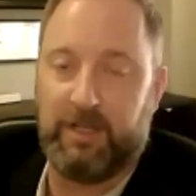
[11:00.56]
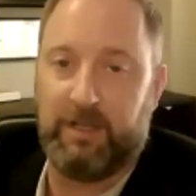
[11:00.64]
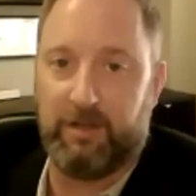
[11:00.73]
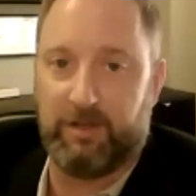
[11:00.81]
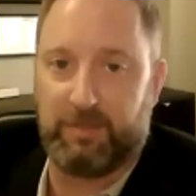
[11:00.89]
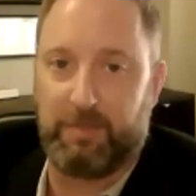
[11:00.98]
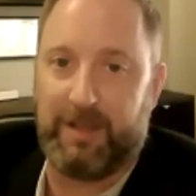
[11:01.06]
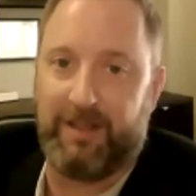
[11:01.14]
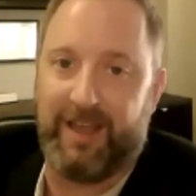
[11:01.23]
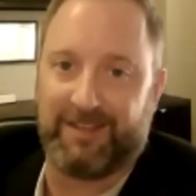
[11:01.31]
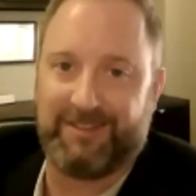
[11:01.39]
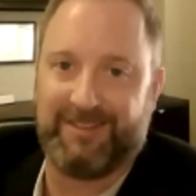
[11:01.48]
I need you to spend
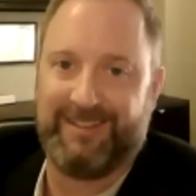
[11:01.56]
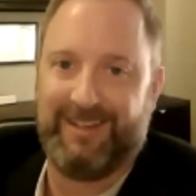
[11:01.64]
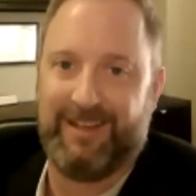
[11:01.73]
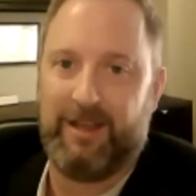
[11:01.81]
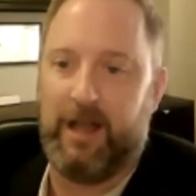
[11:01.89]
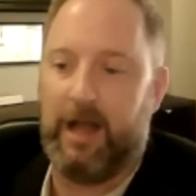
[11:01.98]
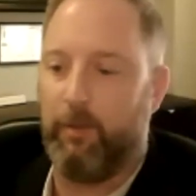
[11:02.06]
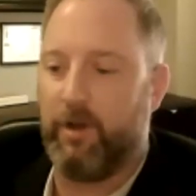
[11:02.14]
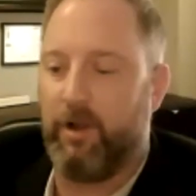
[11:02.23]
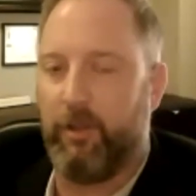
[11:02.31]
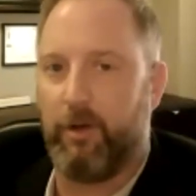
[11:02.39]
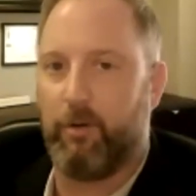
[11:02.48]
less. I want
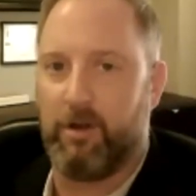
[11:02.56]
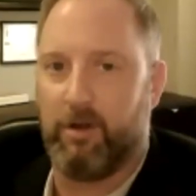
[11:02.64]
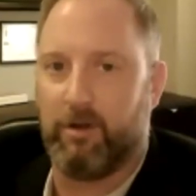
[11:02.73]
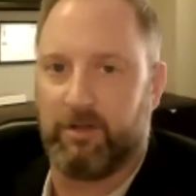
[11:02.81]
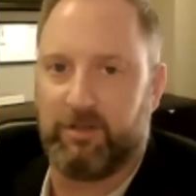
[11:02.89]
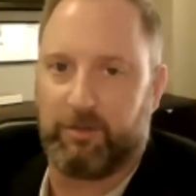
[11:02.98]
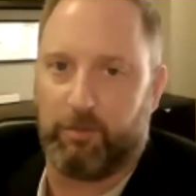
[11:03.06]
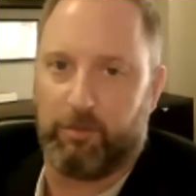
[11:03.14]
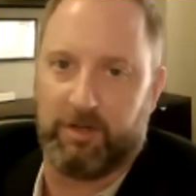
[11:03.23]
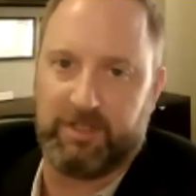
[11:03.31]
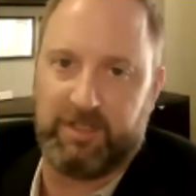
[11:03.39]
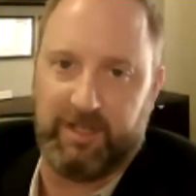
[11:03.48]
to lower your
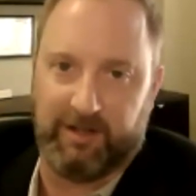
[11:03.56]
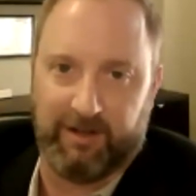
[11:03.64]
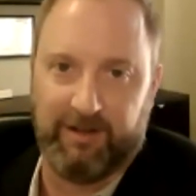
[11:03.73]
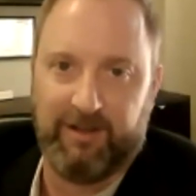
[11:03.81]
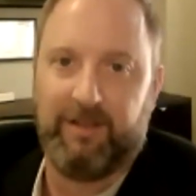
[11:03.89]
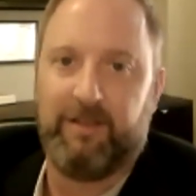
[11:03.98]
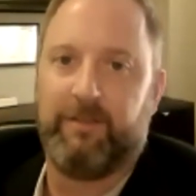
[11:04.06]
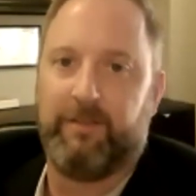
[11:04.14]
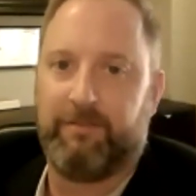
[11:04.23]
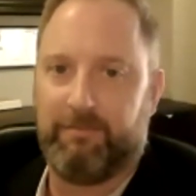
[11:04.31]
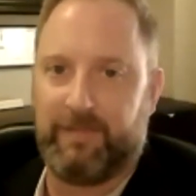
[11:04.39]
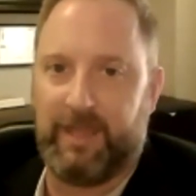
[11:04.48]
storage tier.
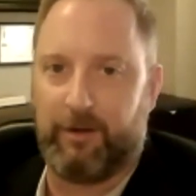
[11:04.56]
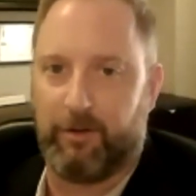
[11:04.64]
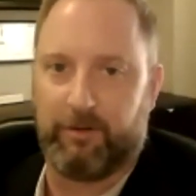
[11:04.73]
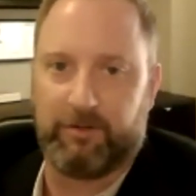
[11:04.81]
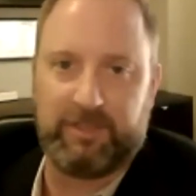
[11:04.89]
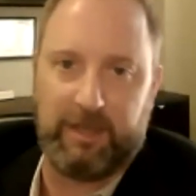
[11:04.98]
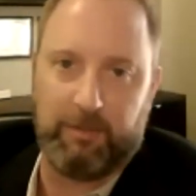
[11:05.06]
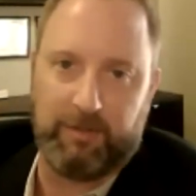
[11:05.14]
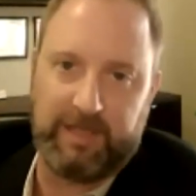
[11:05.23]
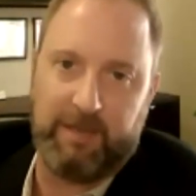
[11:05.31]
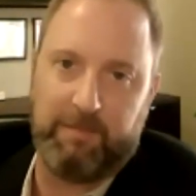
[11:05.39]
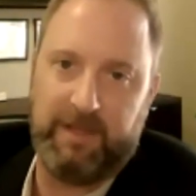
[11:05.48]
They don't understand what
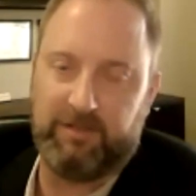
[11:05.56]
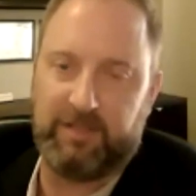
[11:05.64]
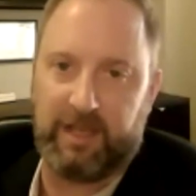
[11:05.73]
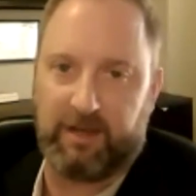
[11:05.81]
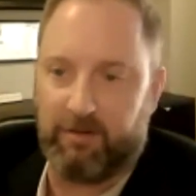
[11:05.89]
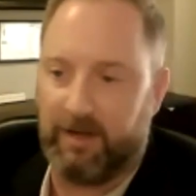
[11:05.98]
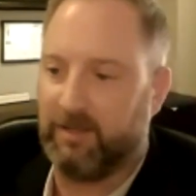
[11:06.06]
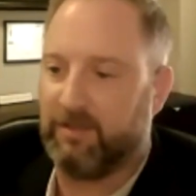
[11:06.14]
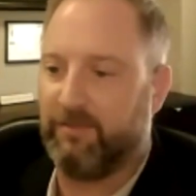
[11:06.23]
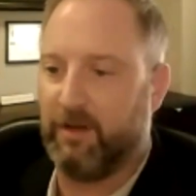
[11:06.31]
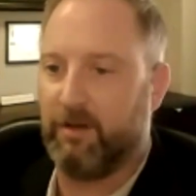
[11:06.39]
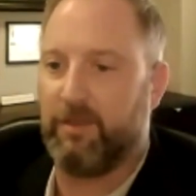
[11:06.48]
that means. That creates
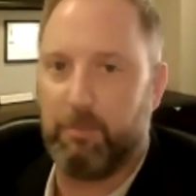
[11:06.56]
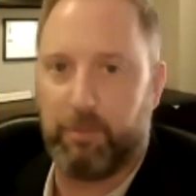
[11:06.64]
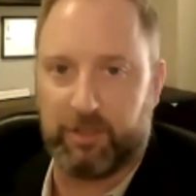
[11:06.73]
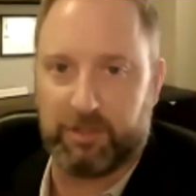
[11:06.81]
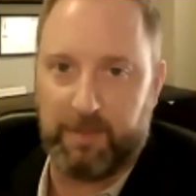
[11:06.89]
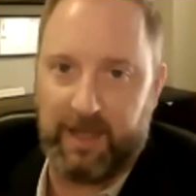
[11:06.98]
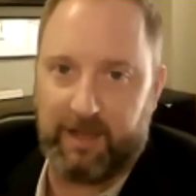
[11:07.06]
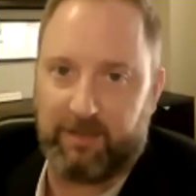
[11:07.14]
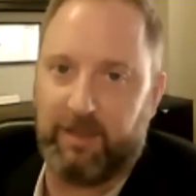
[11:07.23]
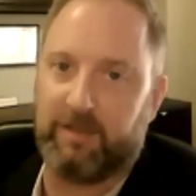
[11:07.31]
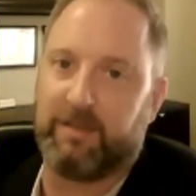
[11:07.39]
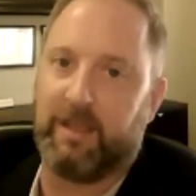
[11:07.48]
fear. They push back.
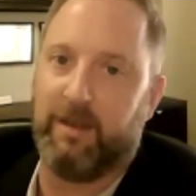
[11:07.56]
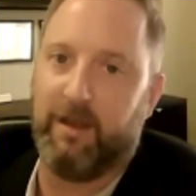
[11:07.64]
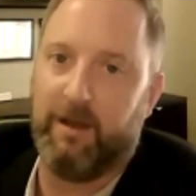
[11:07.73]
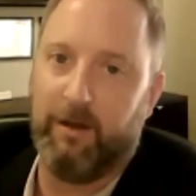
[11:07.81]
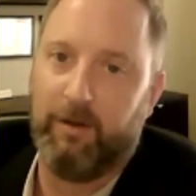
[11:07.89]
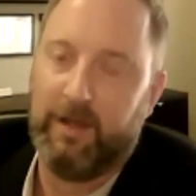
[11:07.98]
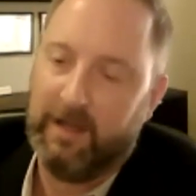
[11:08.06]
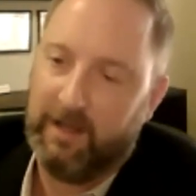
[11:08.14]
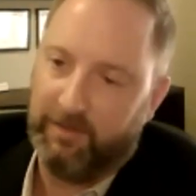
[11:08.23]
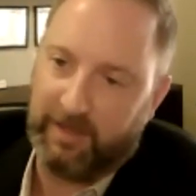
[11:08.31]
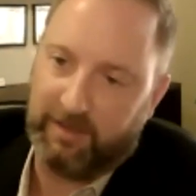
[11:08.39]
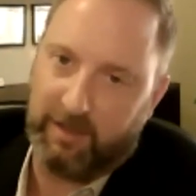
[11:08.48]
They say no.
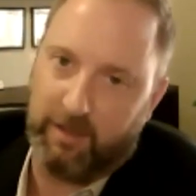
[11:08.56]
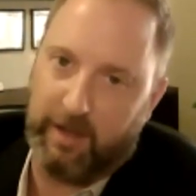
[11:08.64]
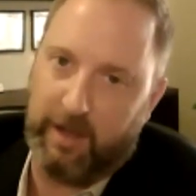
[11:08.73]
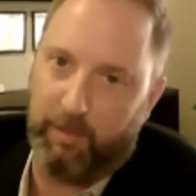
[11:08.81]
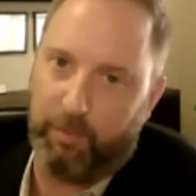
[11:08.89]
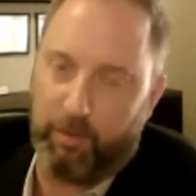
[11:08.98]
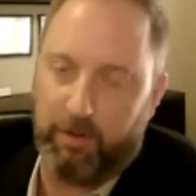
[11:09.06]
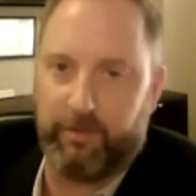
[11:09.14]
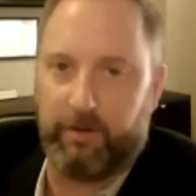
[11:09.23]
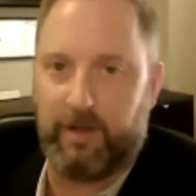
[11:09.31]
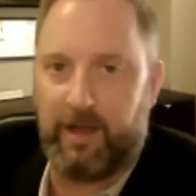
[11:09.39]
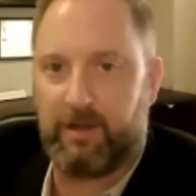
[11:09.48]
They tell you how important
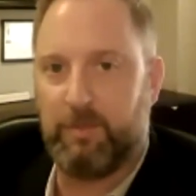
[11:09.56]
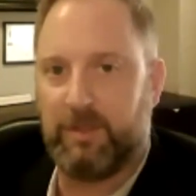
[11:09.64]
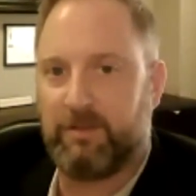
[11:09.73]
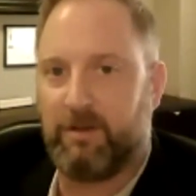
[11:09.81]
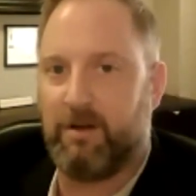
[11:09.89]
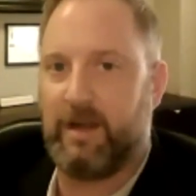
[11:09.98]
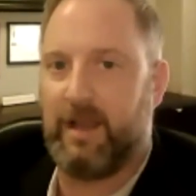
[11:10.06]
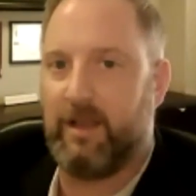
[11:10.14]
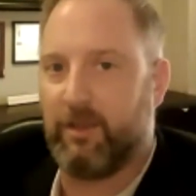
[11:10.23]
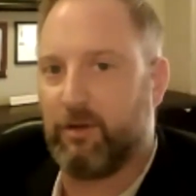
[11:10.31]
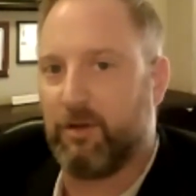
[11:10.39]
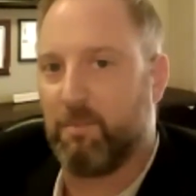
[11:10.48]
their documents are and how
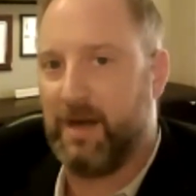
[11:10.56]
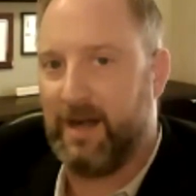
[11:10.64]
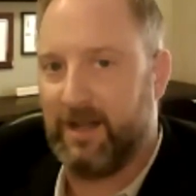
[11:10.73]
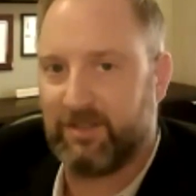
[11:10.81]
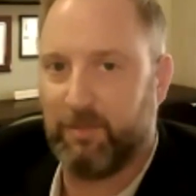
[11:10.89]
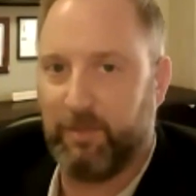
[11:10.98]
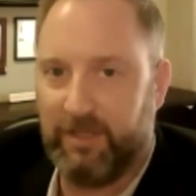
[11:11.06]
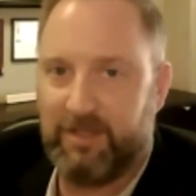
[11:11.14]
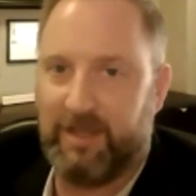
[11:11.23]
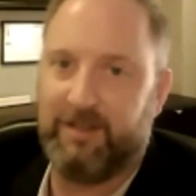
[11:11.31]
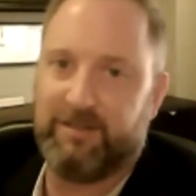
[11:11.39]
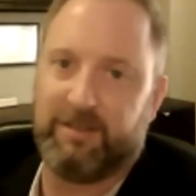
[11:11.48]
they couldn't possibly
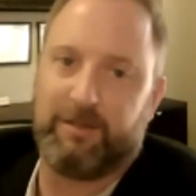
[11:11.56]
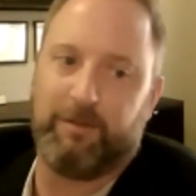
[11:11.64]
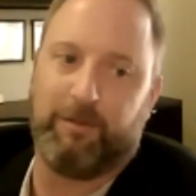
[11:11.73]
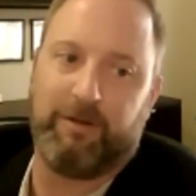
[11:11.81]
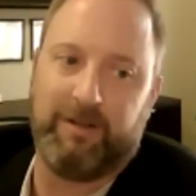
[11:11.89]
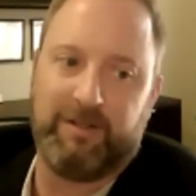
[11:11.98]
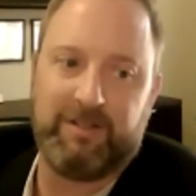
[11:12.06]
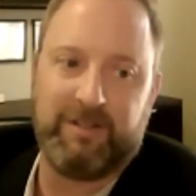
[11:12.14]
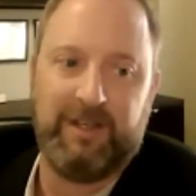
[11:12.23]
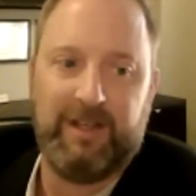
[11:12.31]
change the storage.